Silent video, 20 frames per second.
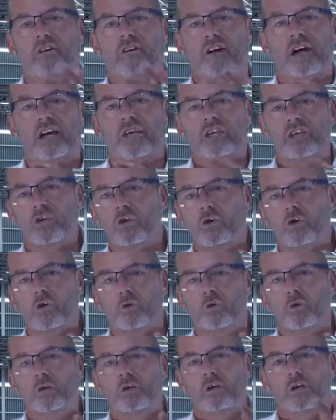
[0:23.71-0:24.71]
are
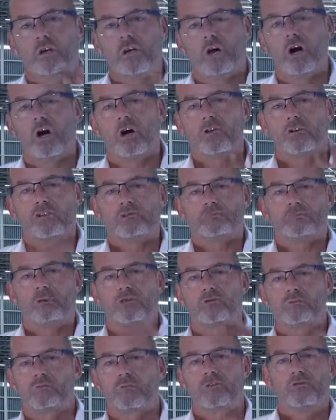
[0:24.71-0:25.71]
you on the
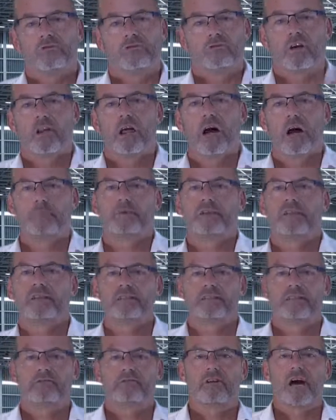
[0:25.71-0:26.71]
spectrum of
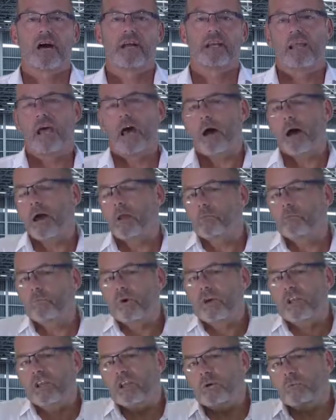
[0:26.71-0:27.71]
reliability right now, and
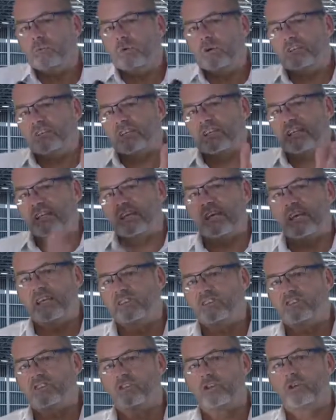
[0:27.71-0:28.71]
where do you want to
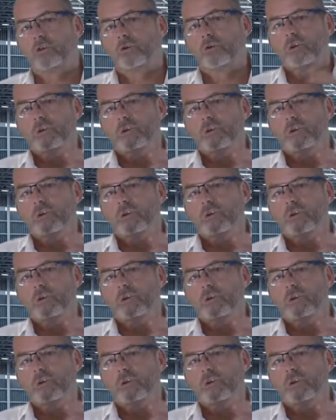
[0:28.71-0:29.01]
get to